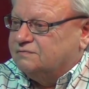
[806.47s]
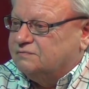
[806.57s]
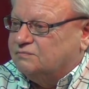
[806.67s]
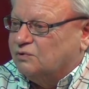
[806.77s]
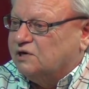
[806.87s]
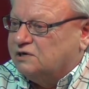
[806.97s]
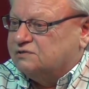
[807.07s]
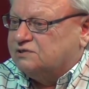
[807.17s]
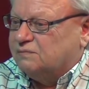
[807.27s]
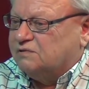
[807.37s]
reading
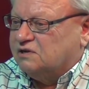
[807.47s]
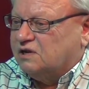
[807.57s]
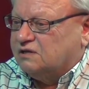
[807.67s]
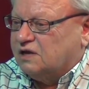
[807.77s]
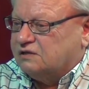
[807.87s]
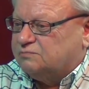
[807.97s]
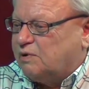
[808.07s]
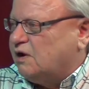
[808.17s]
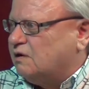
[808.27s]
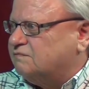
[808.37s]
something that's
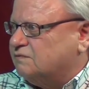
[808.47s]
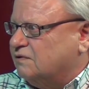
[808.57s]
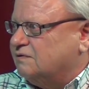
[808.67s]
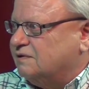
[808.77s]
powerful.